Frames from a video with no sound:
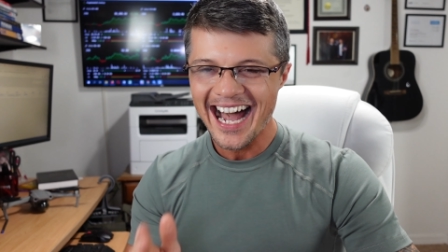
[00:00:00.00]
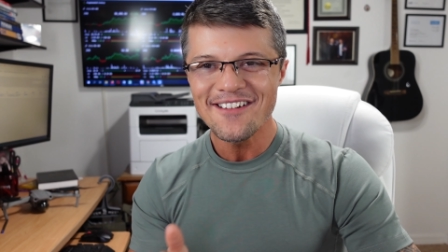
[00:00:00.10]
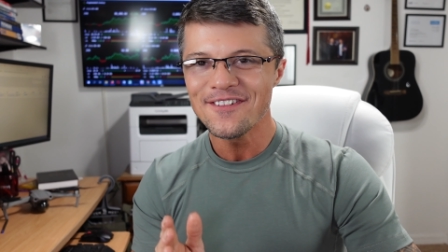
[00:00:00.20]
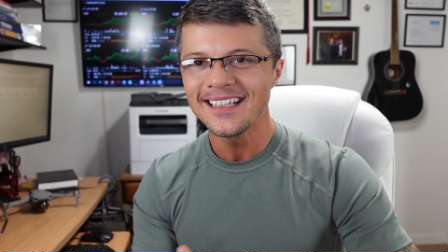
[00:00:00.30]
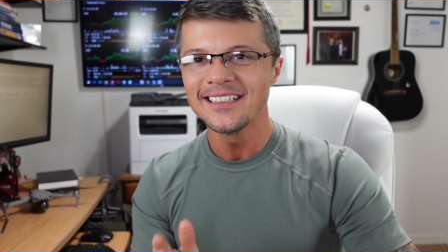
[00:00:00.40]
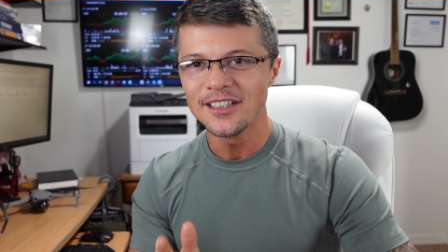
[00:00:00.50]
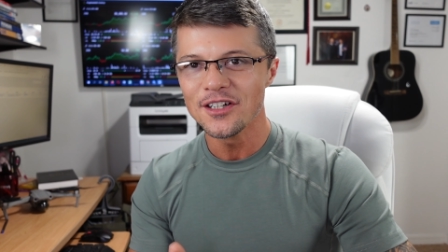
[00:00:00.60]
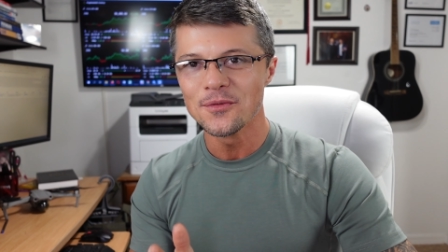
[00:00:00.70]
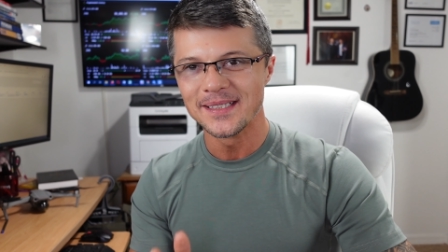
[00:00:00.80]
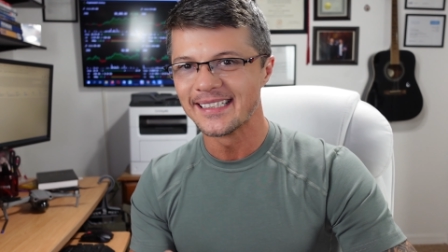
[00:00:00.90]
I fell in
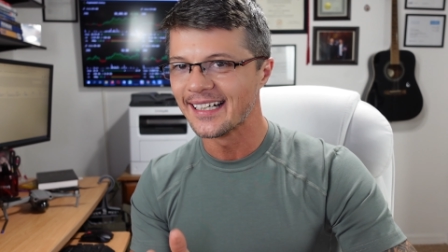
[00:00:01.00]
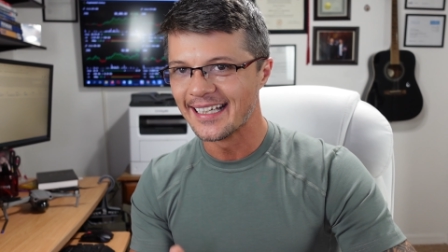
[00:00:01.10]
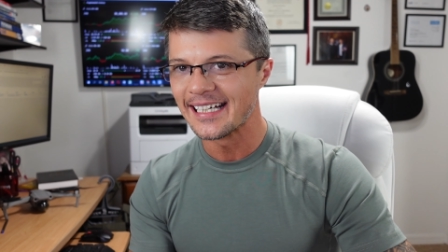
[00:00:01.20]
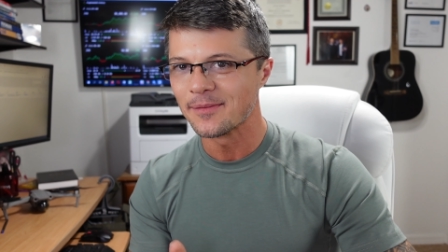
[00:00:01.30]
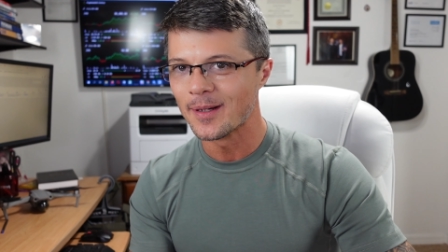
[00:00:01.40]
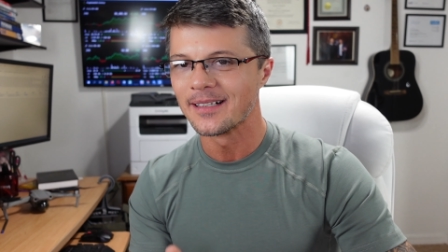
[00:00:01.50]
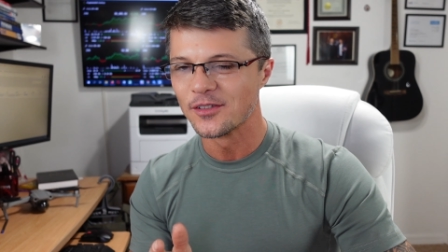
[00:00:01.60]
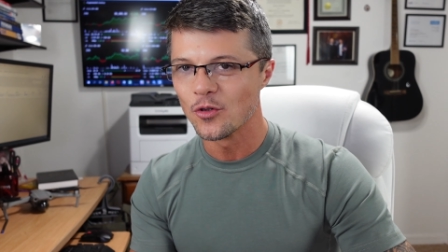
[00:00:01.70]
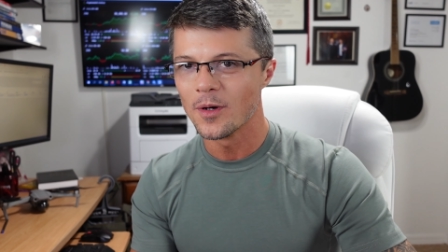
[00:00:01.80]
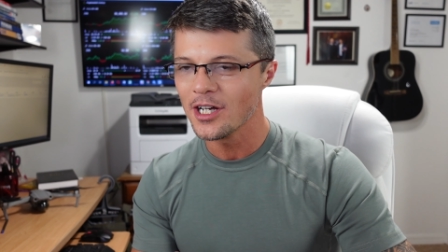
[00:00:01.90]
love with the gas pedal
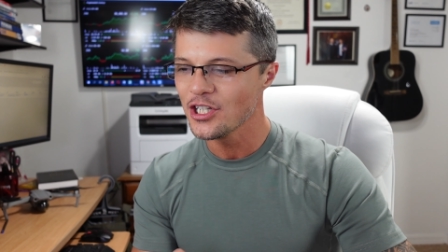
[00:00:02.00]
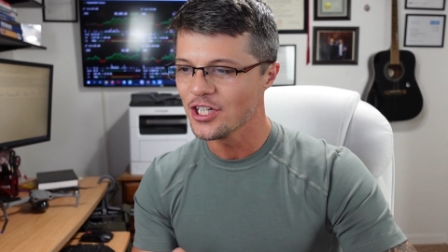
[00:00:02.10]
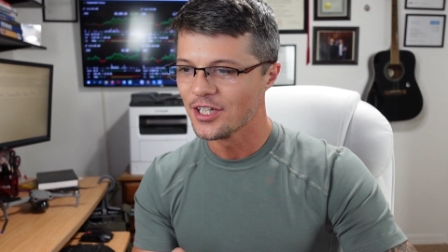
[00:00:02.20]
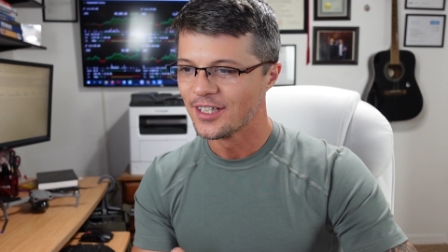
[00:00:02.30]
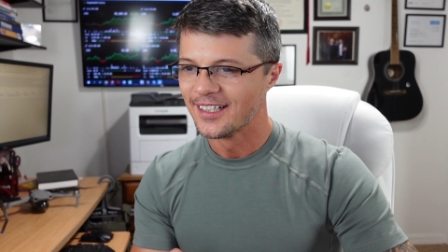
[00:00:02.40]
so much